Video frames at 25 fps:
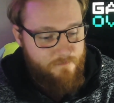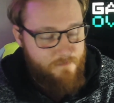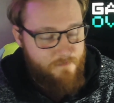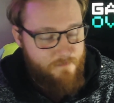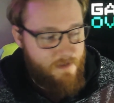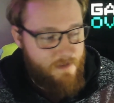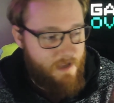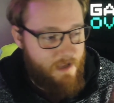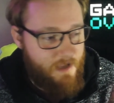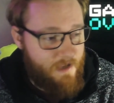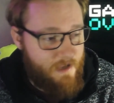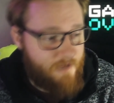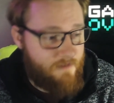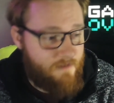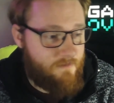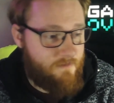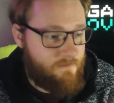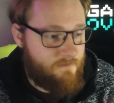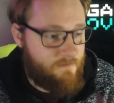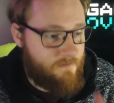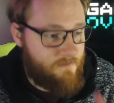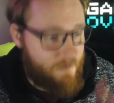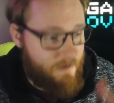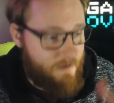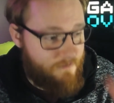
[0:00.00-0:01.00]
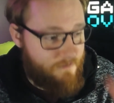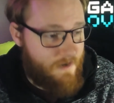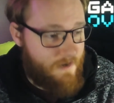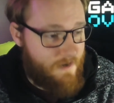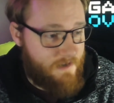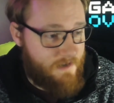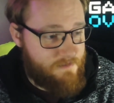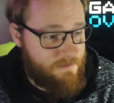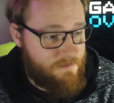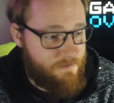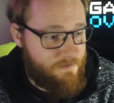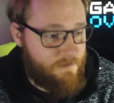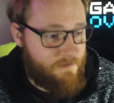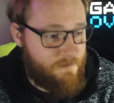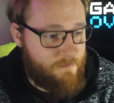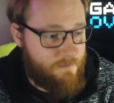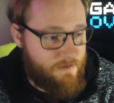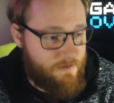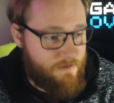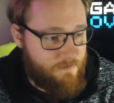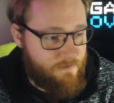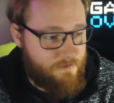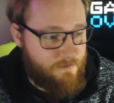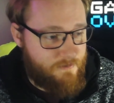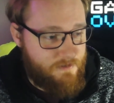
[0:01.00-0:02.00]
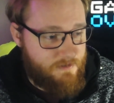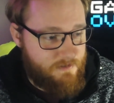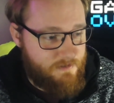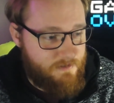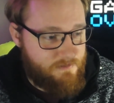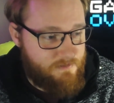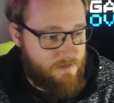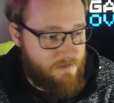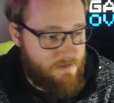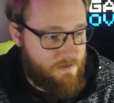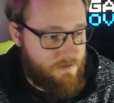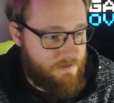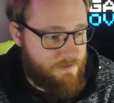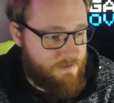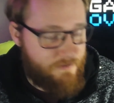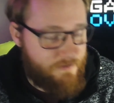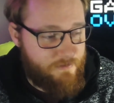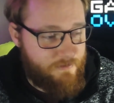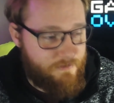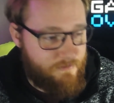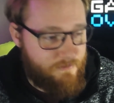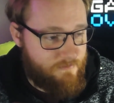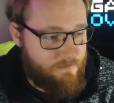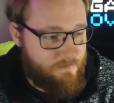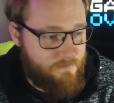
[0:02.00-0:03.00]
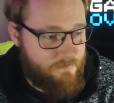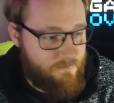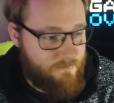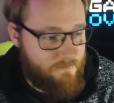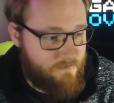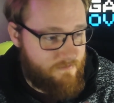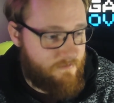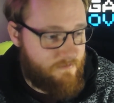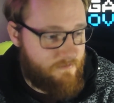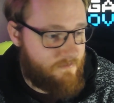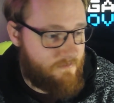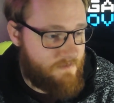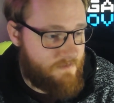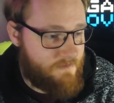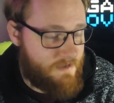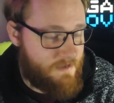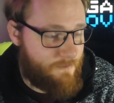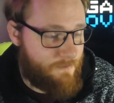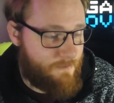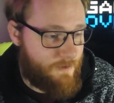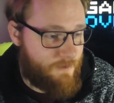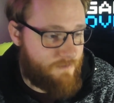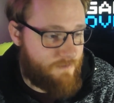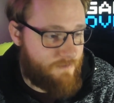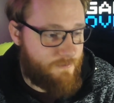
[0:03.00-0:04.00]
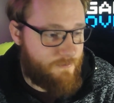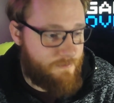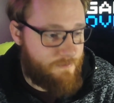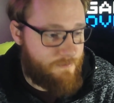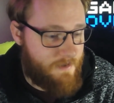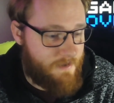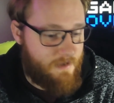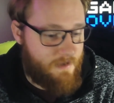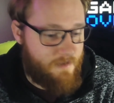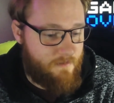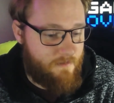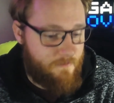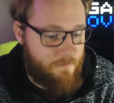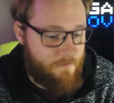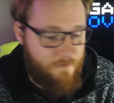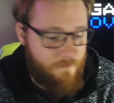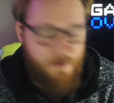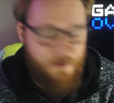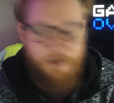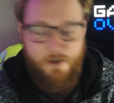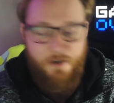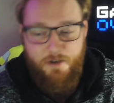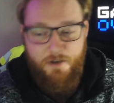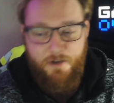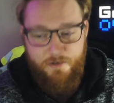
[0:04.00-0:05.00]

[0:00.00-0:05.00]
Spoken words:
If I had to put them in order, I'd do tip 1 would be follow.